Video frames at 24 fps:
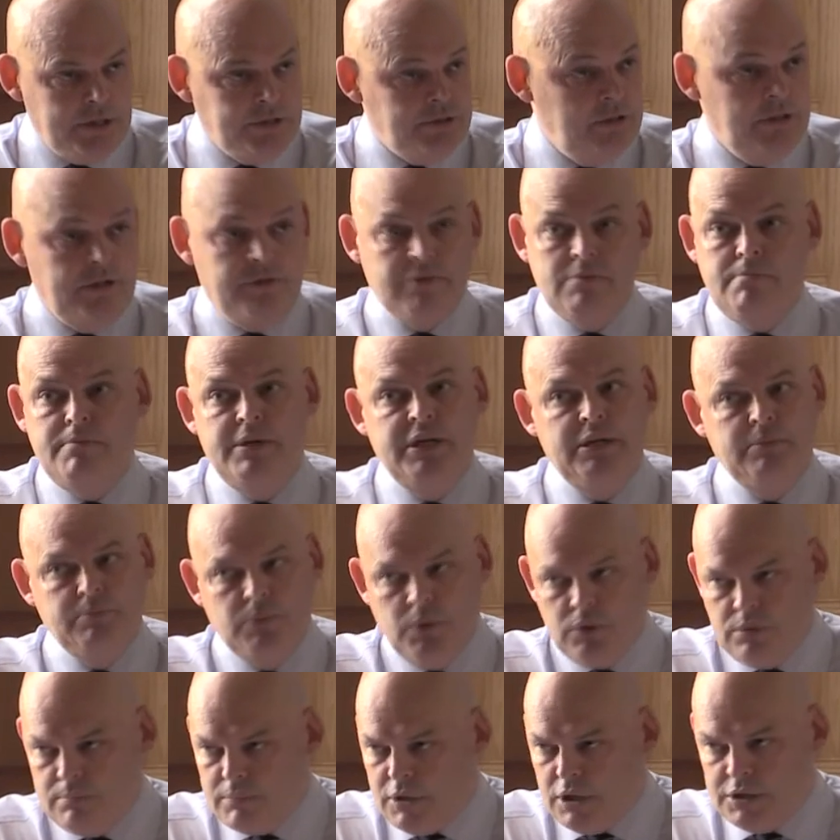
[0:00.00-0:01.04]
There have never been
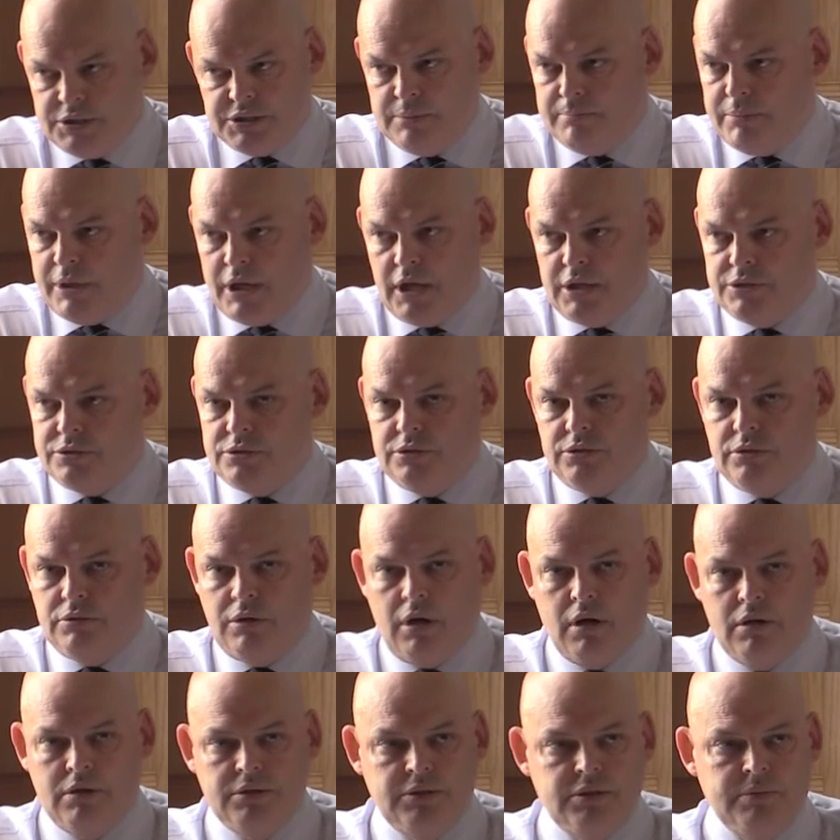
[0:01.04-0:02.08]
more marching bands than there
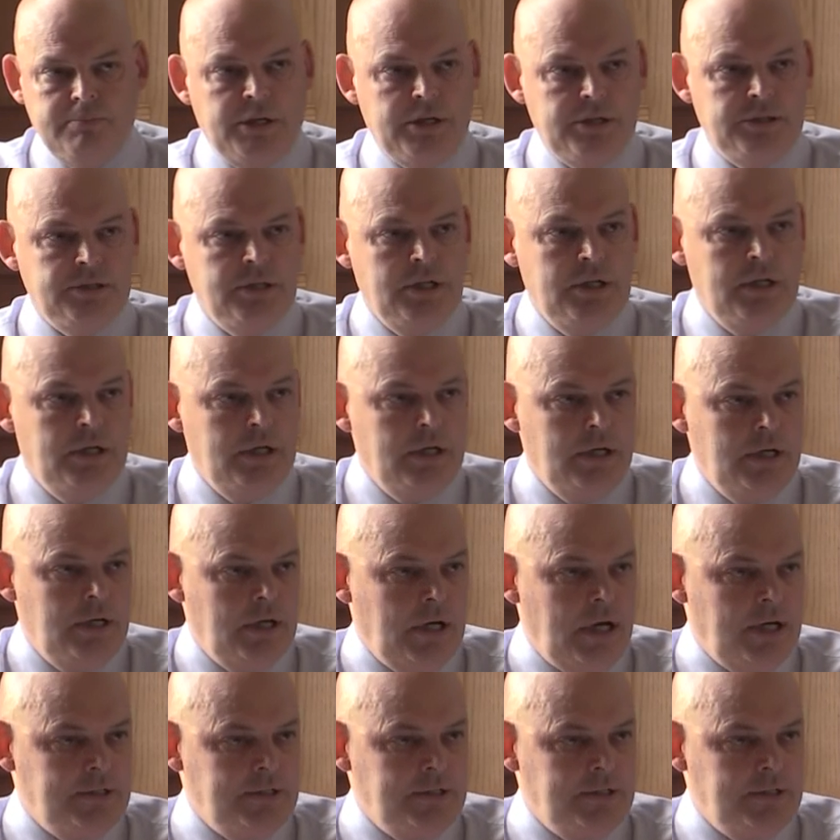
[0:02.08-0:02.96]
are at the minute. I